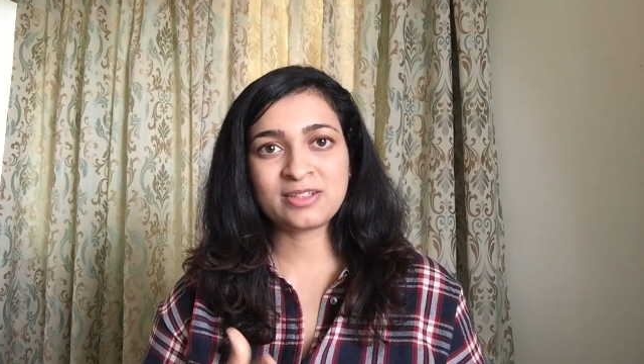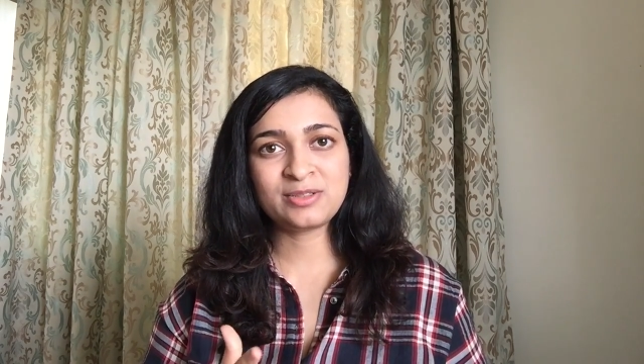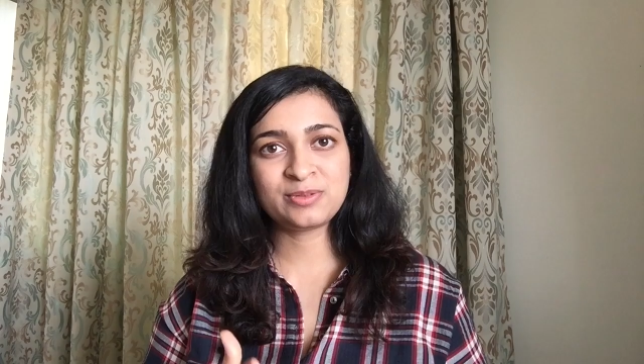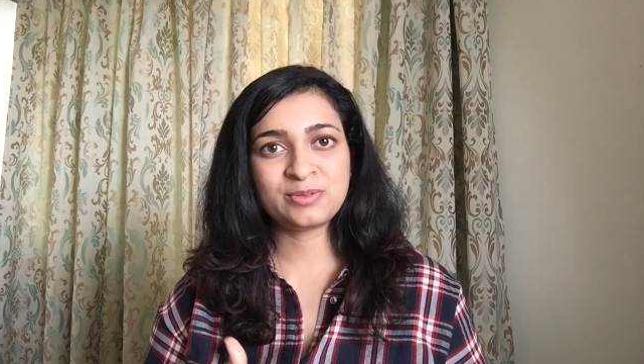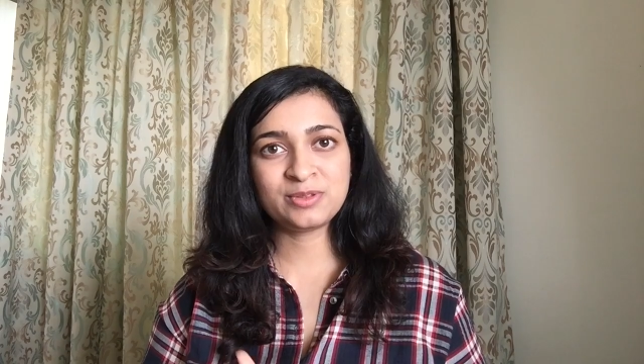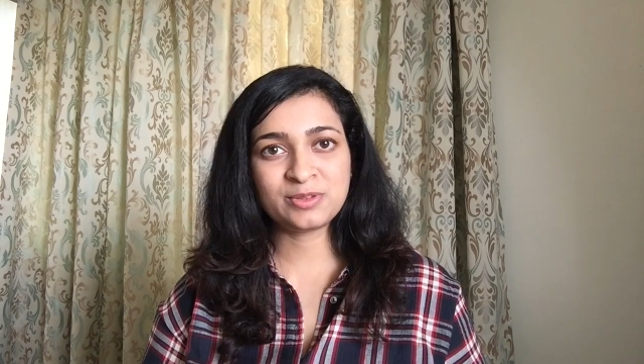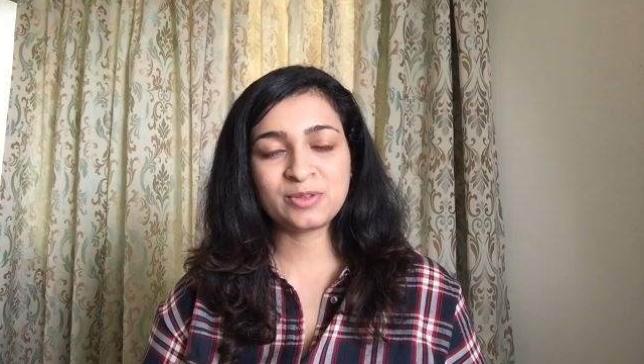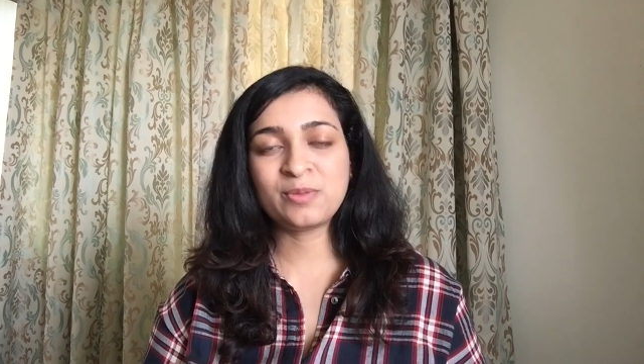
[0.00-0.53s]

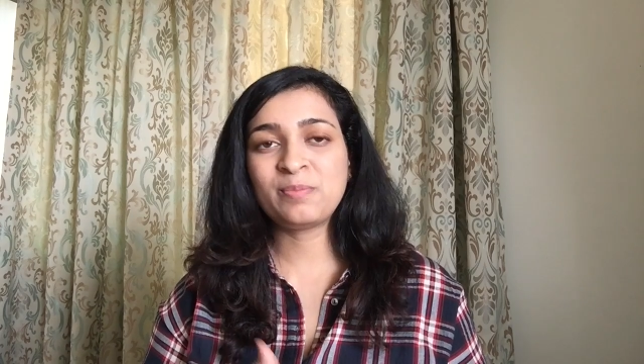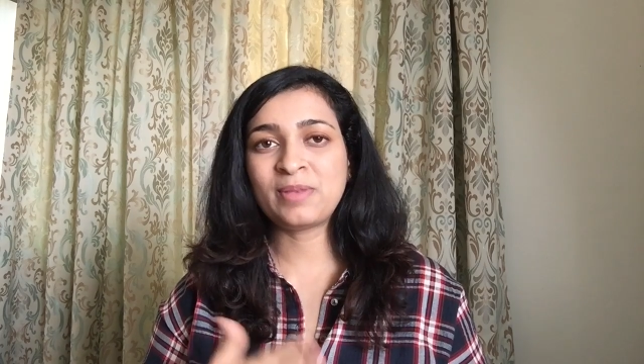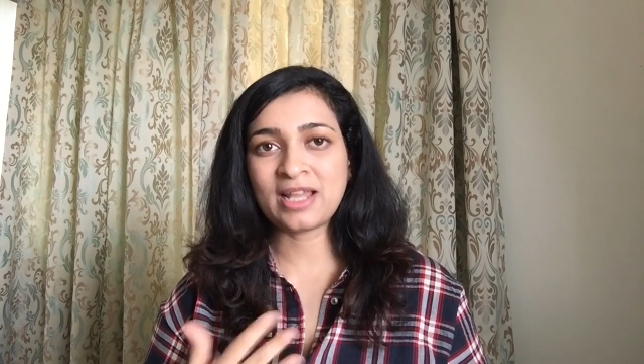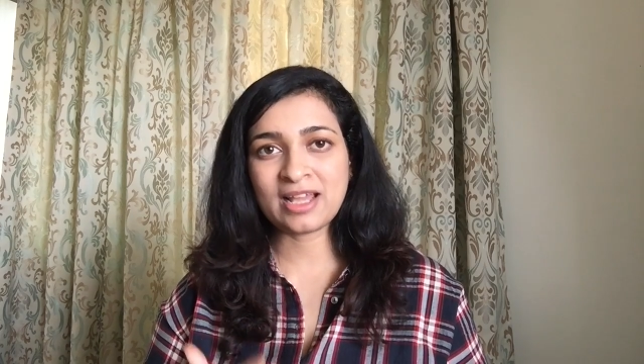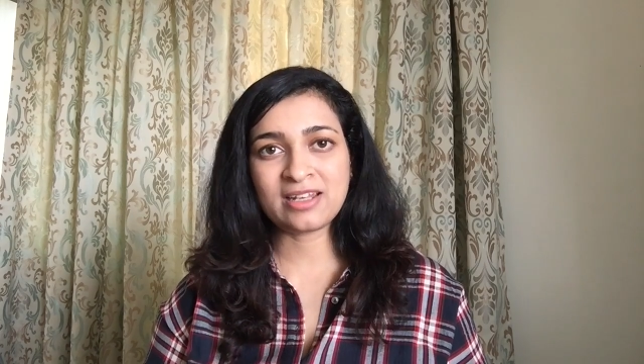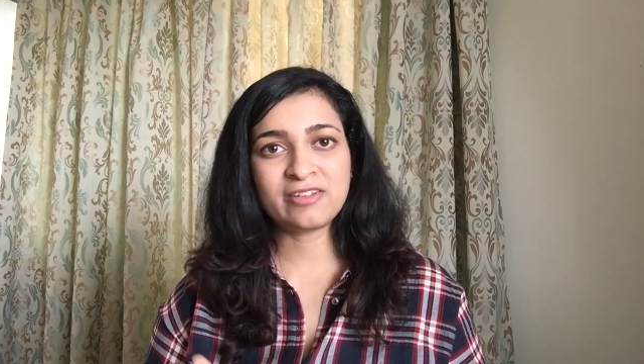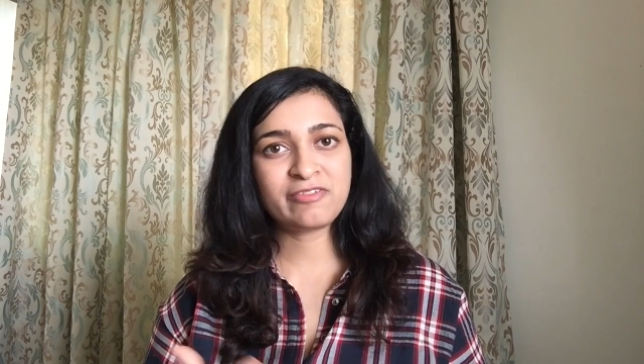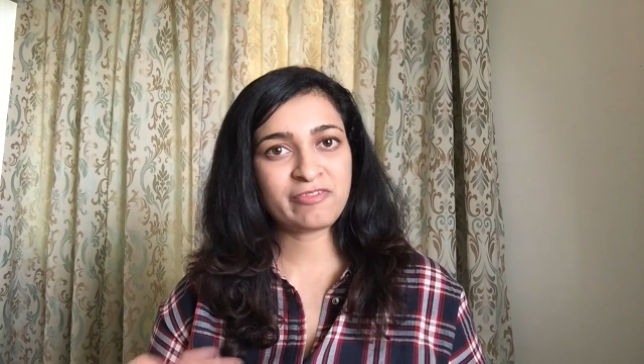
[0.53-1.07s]
to
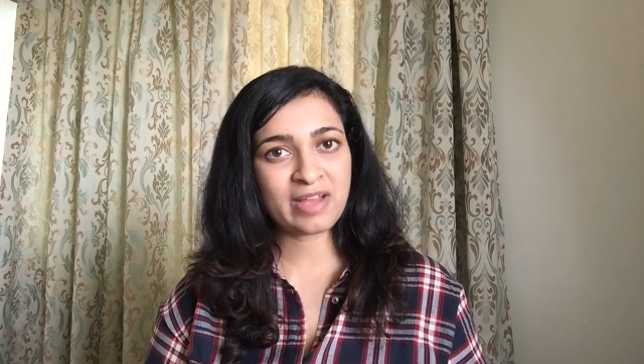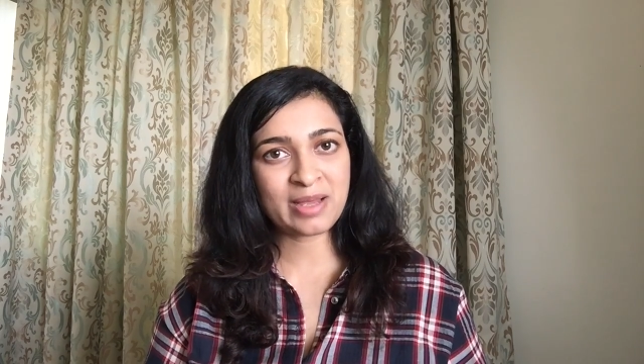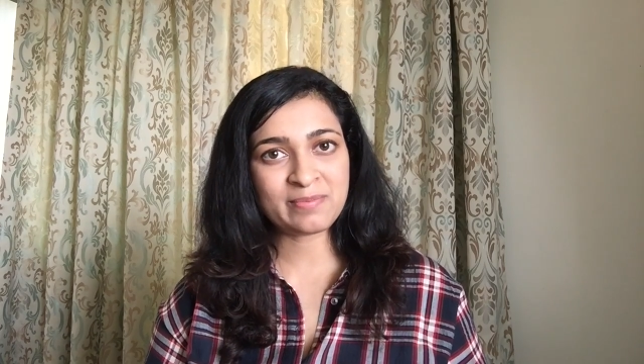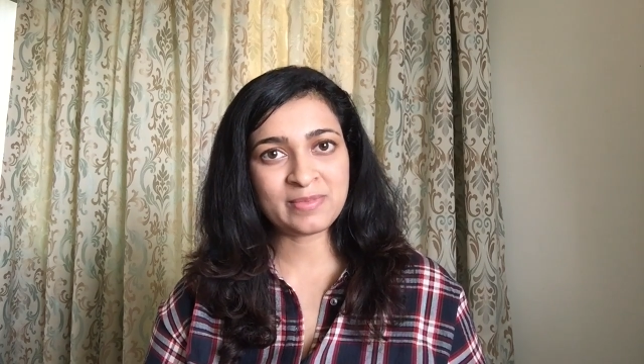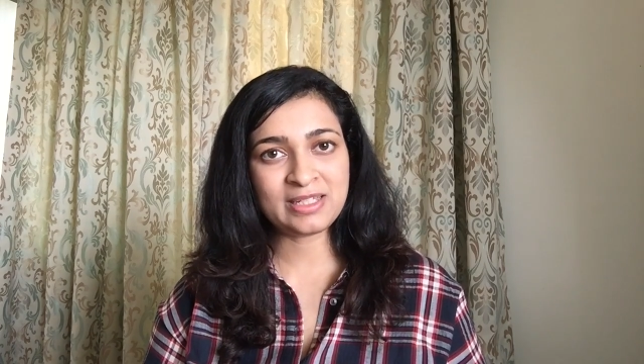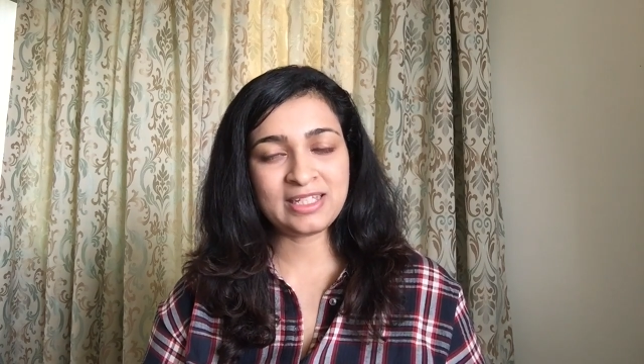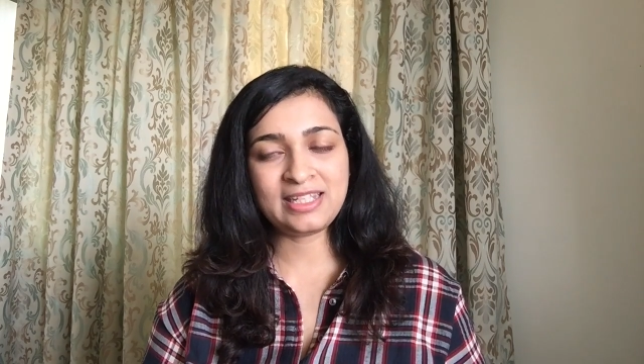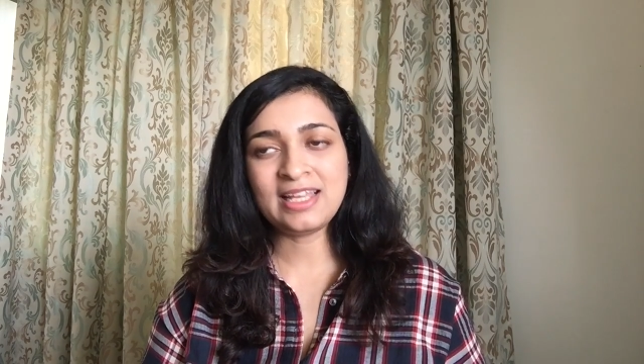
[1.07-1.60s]
plan a
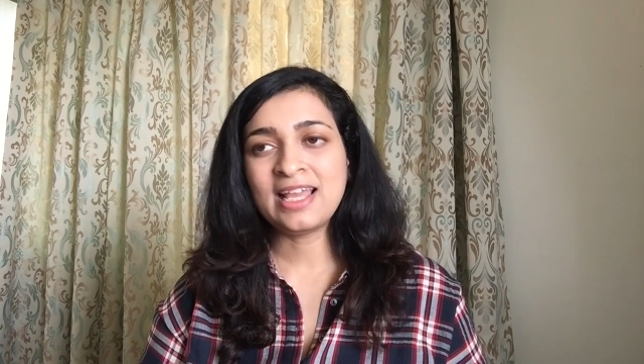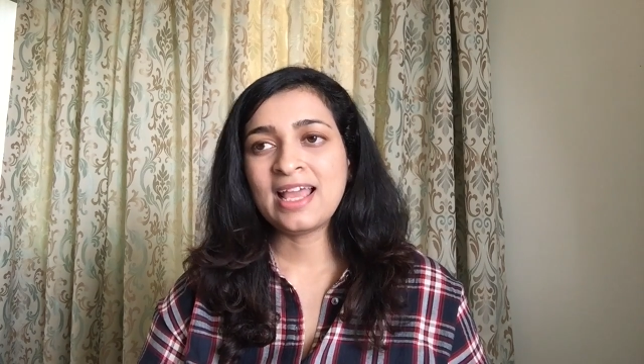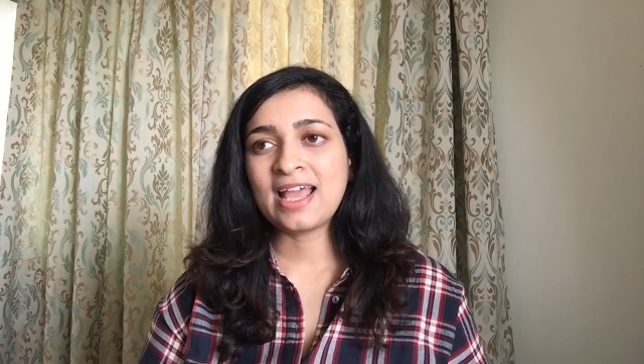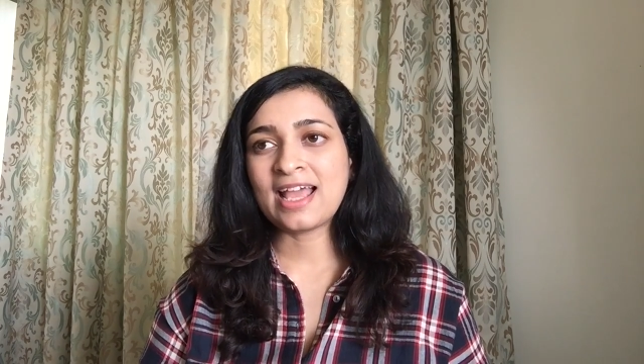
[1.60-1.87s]
family,